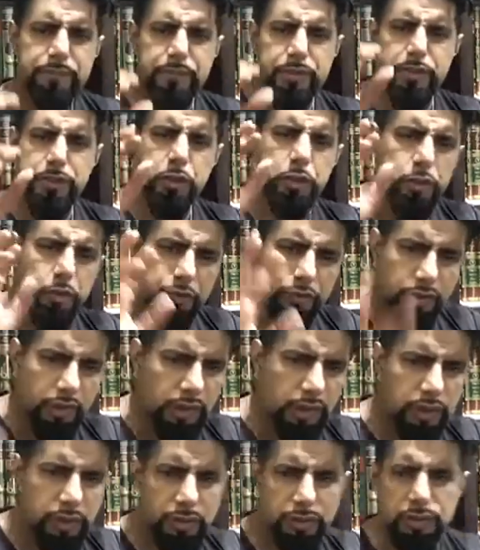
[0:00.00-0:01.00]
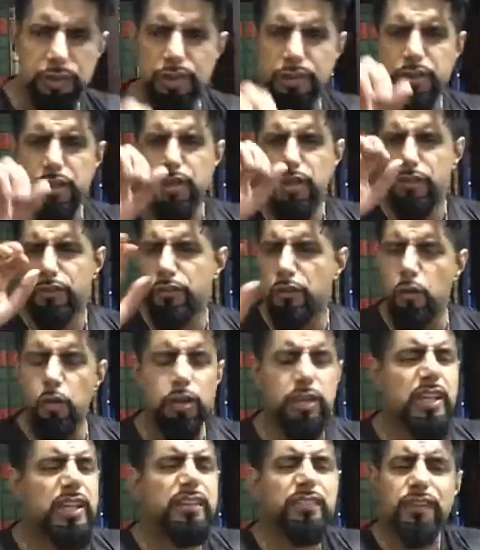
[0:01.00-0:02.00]
too far than four.
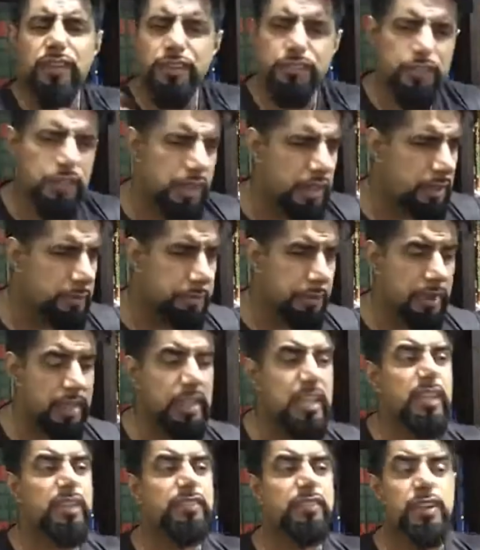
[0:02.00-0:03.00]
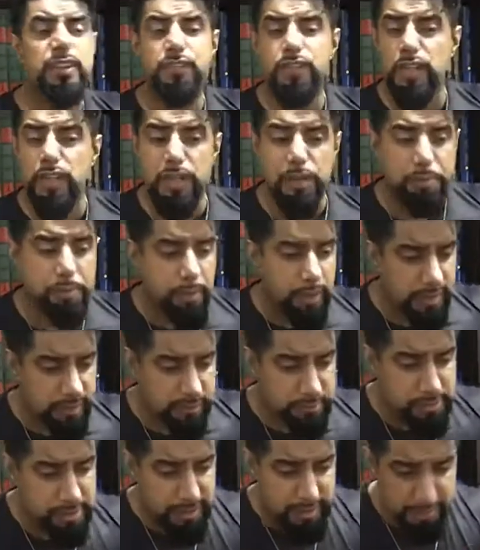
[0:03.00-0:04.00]
Even if you're going to pray, even if you're going to pray
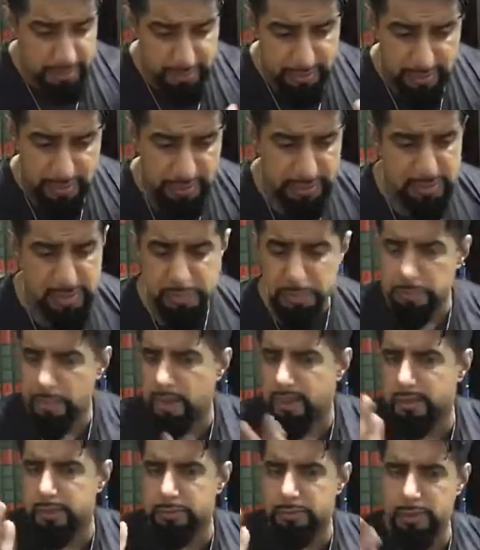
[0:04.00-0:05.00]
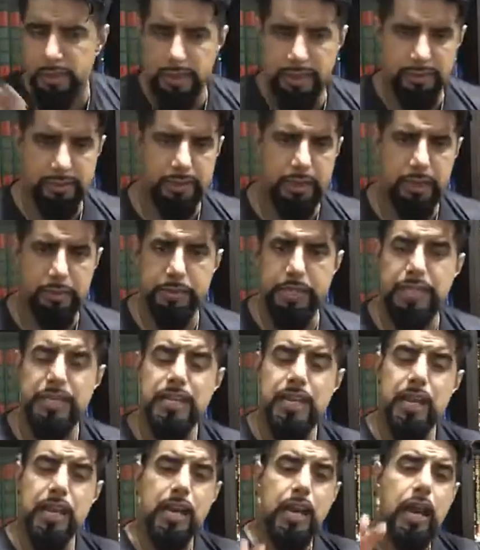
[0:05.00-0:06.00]
them together, just pray them together. I mean,
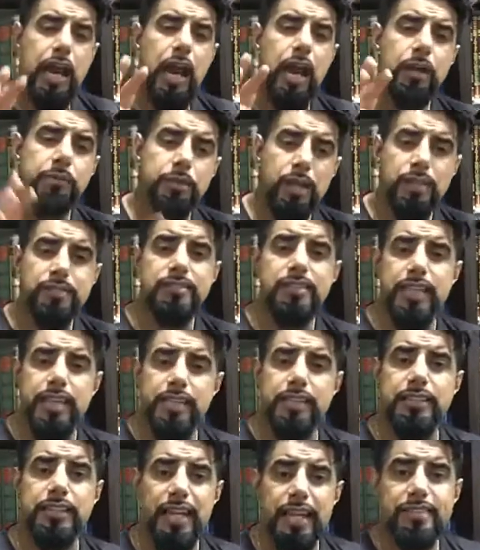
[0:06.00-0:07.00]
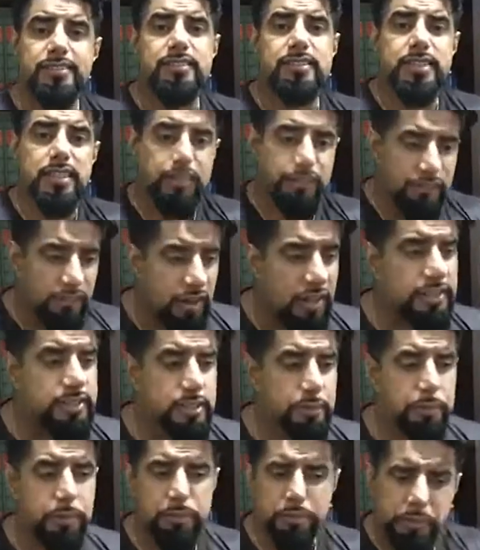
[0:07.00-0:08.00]
I'm not saying that's the
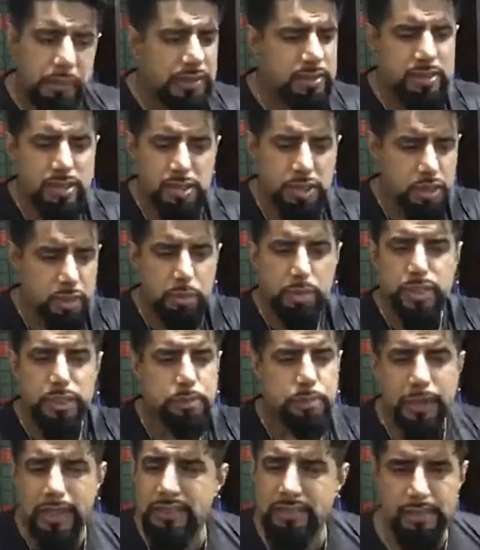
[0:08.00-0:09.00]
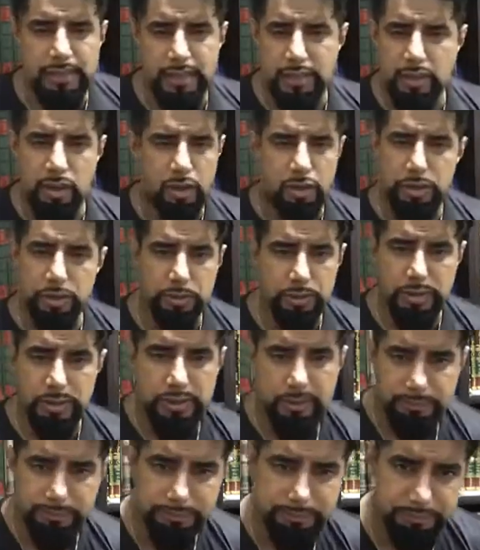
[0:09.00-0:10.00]
advisable, but just do it. It's better than not doing
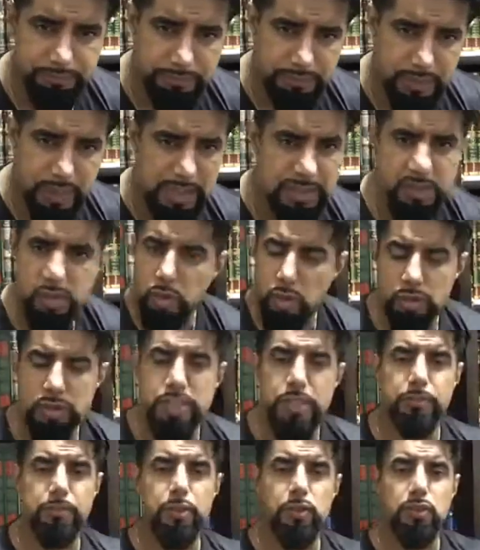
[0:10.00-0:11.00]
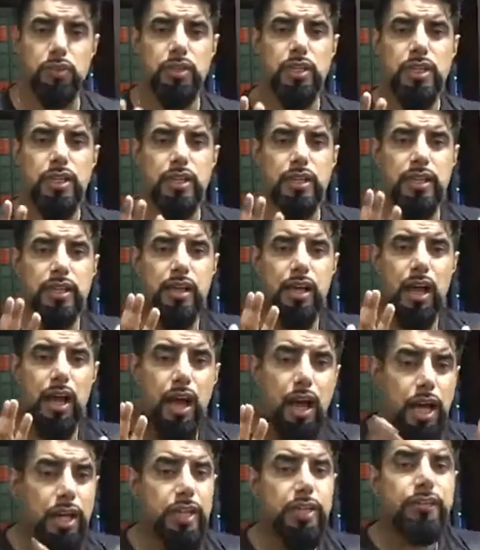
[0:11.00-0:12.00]
it. It's awesome. Look,
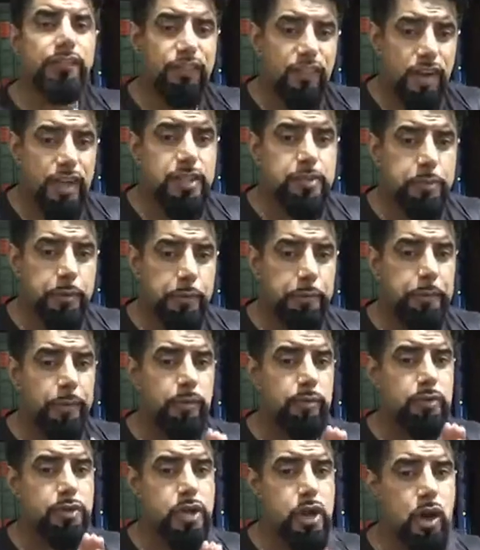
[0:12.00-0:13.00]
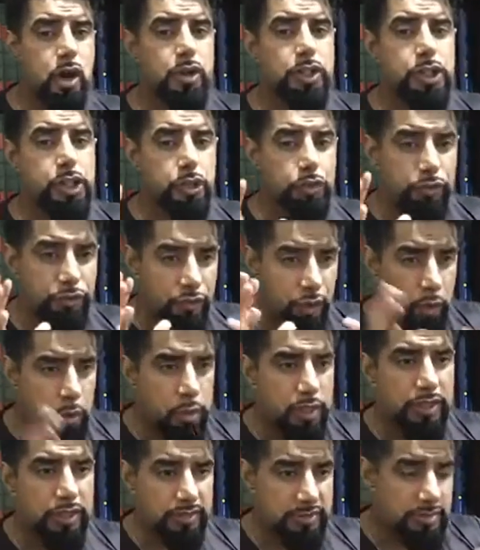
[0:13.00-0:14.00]
I advise people not to
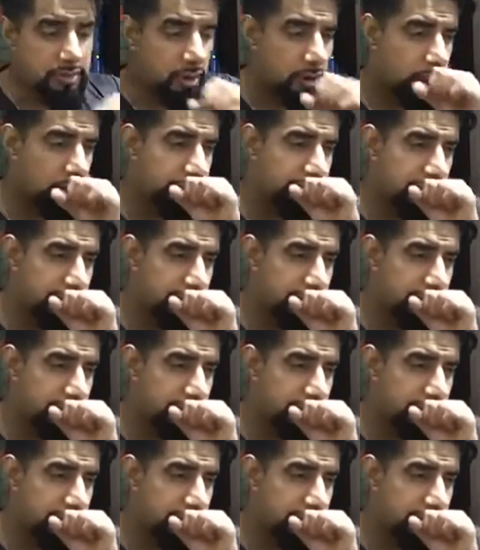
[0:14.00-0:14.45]
focus on